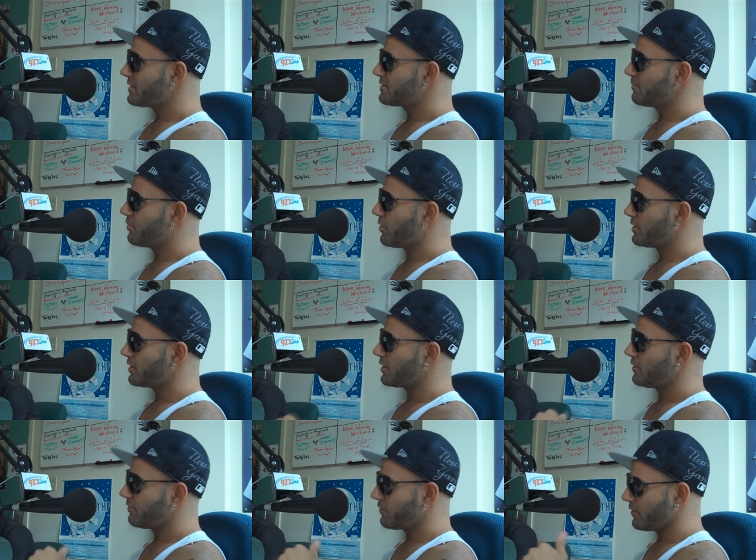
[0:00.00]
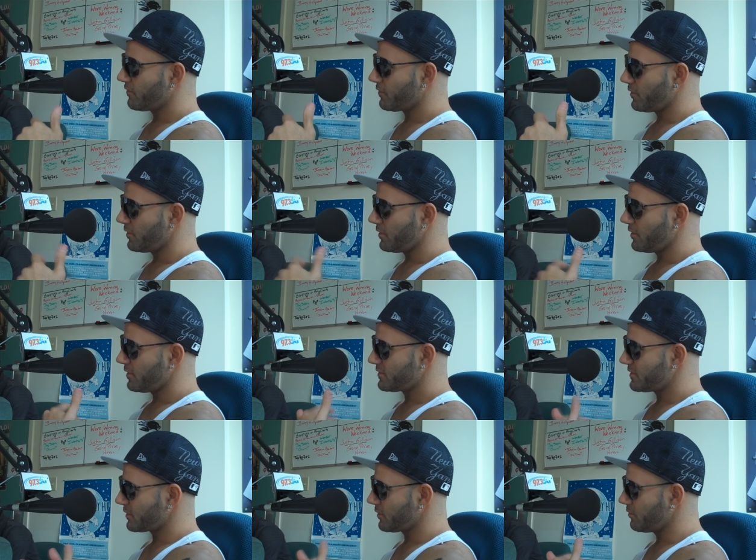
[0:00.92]
mean, it's important, you know, for, for a
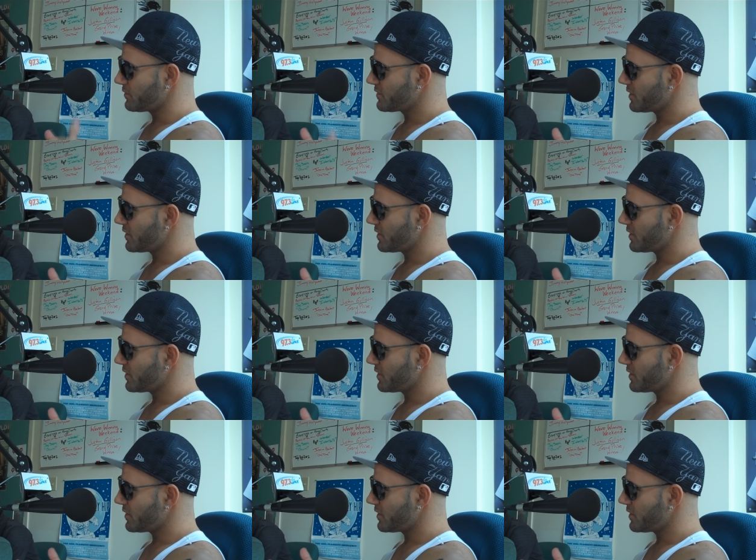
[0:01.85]
singer,